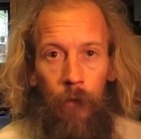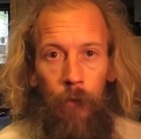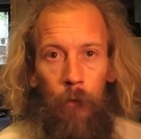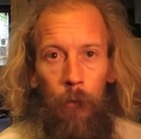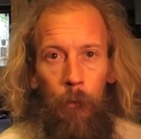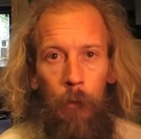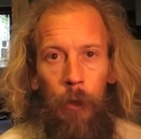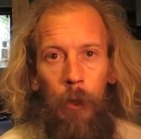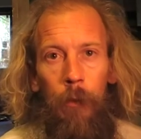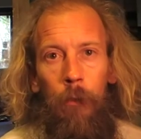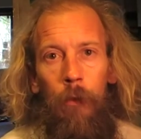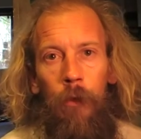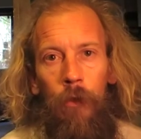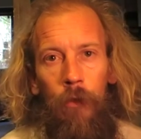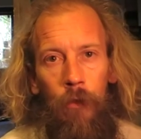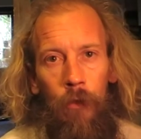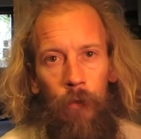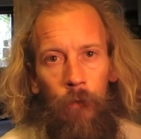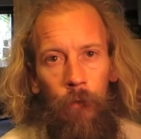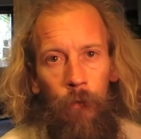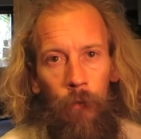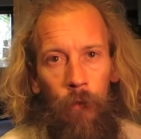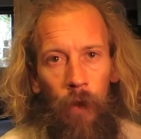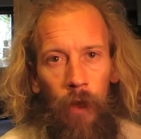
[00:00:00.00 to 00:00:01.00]
to me was
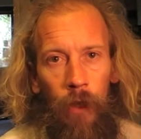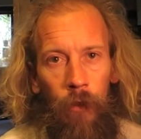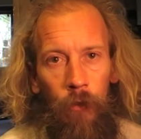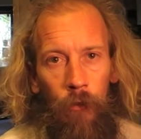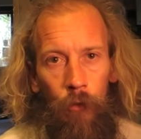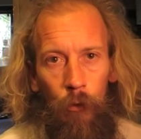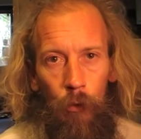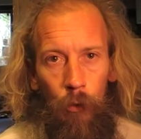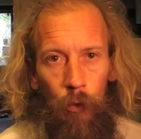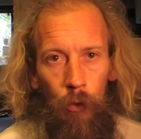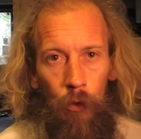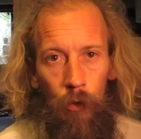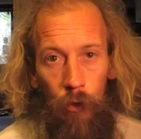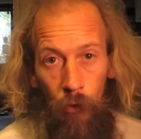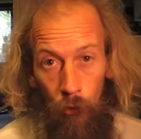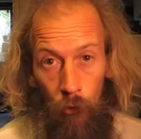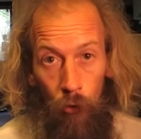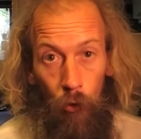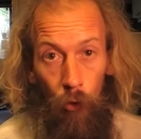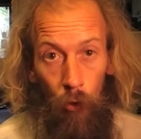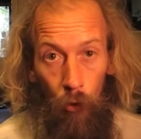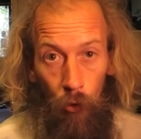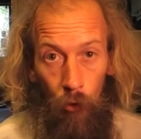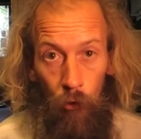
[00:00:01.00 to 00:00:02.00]
facial
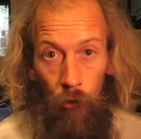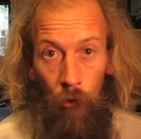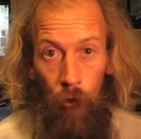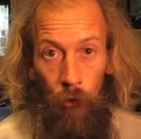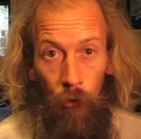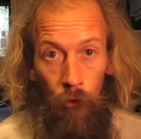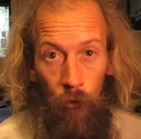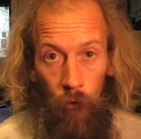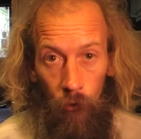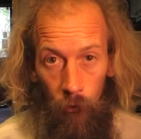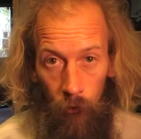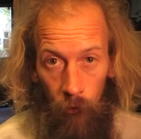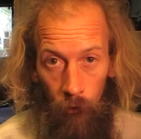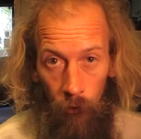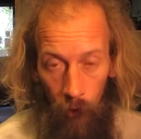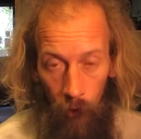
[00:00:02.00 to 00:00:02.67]
contortions.